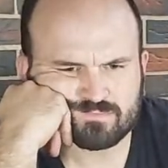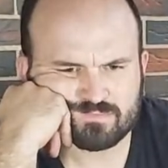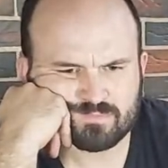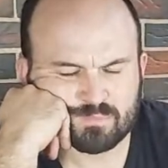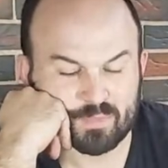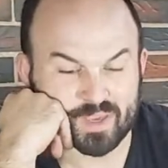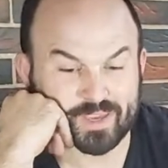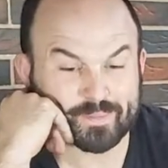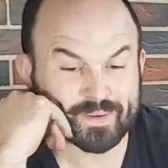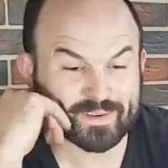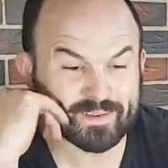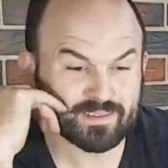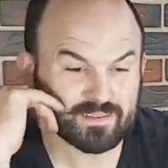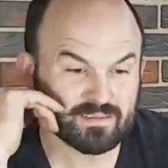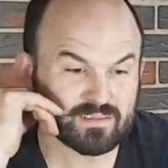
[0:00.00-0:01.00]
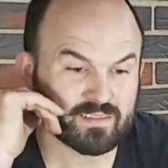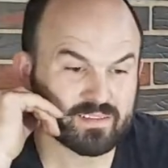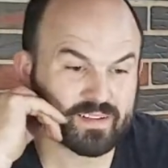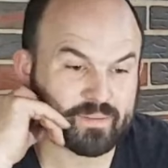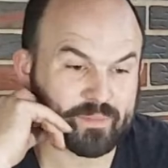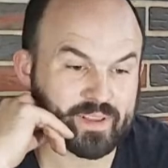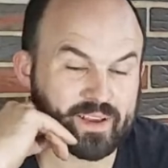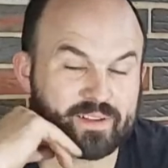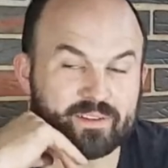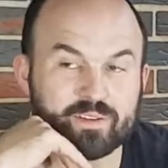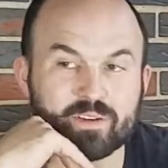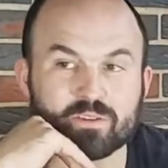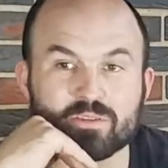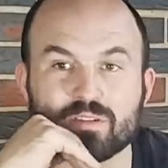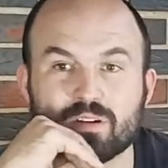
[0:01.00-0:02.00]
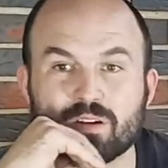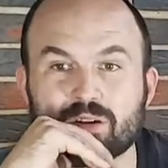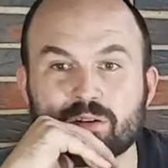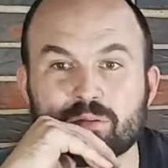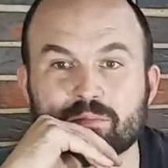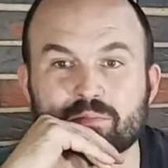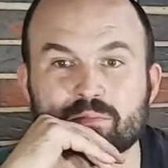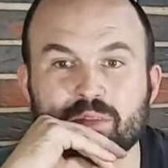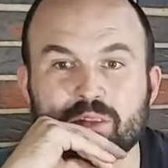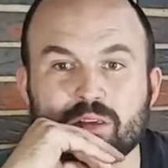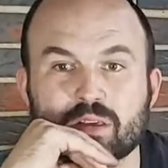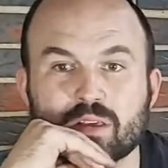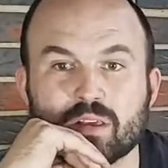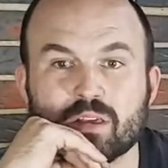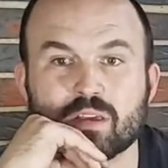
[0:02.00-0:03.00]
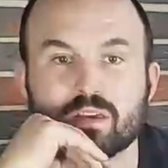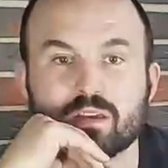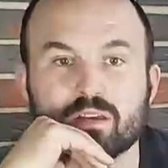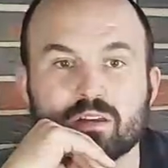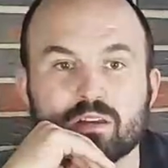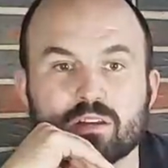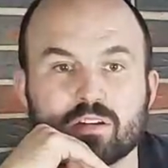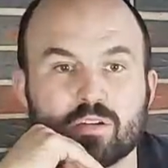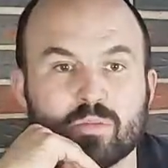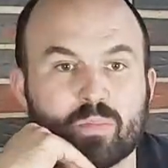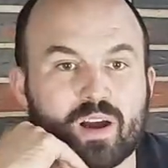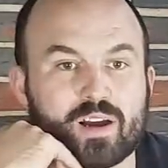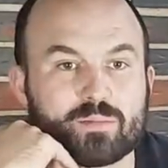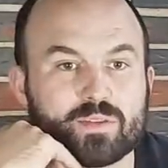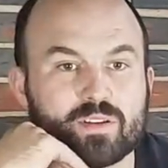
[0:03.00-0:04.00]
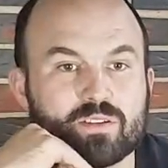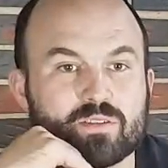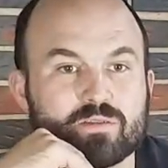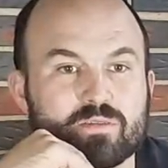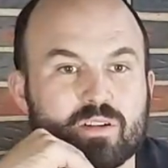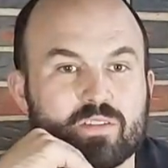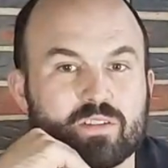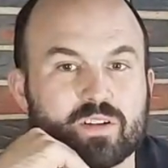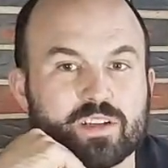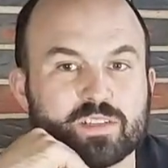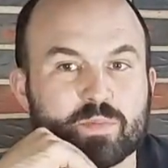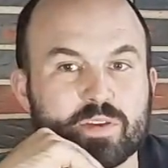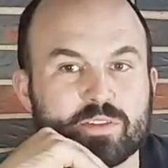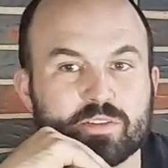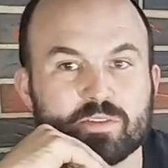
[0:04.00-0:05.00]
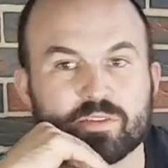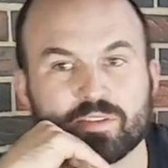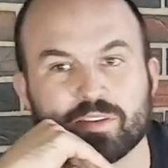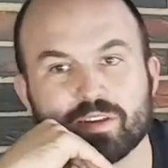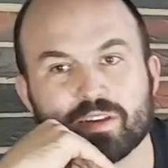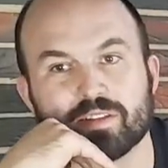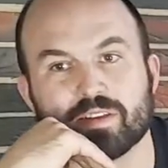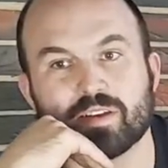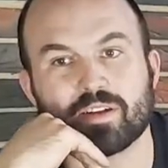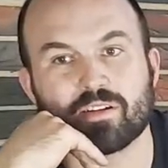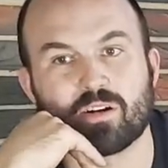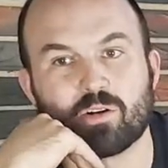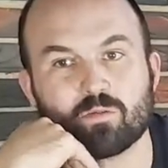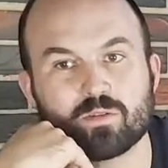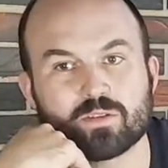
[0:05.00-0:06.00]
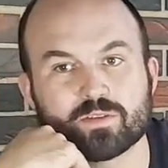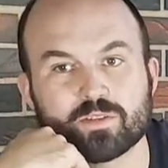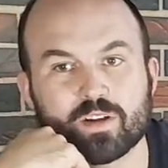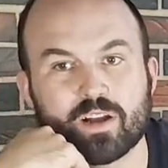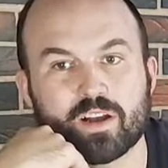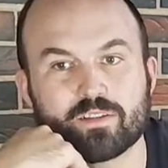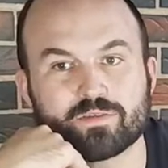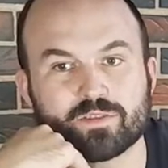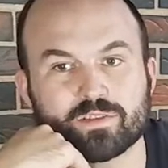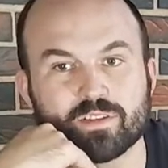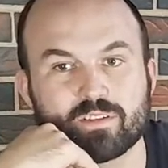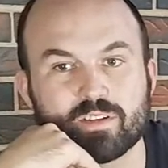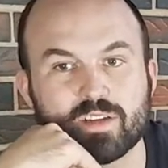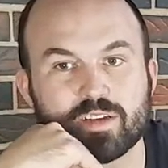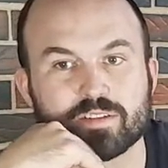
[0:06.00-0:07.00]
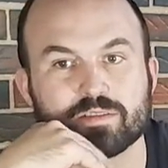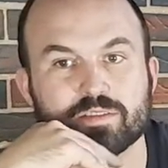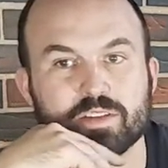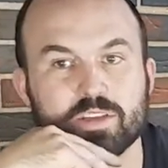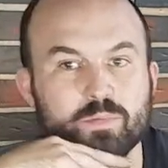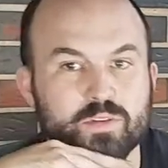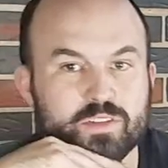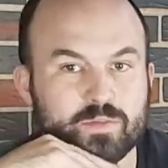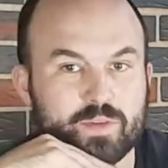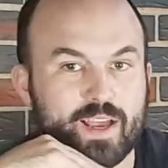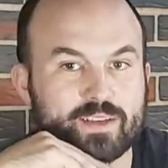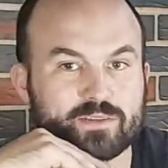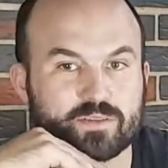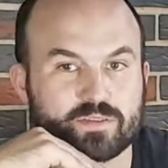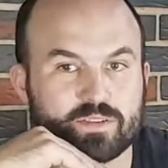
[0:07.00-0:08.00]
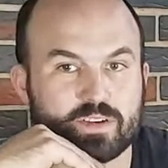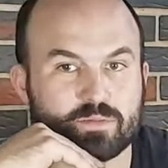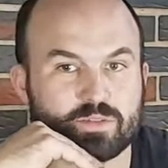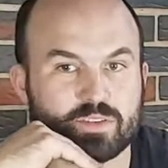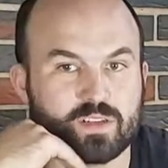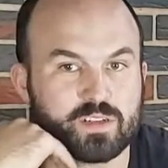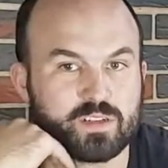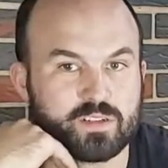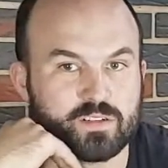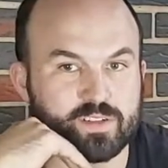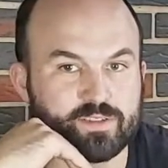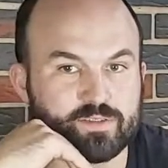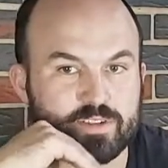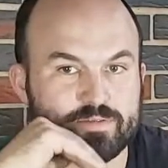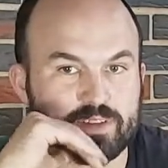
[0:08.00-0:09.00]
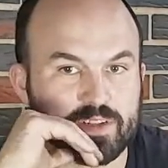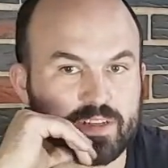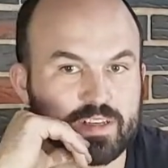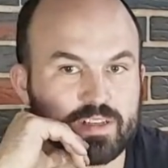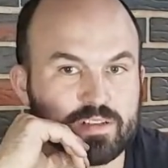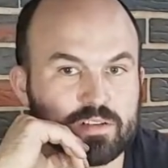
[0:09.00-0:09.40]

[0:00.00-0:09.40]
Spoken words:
Maybe? I mean, I don't know. Pablo over at SP Tuning, he had that all-wheel drive CRX that he put some axle stubs in, and he drifted it.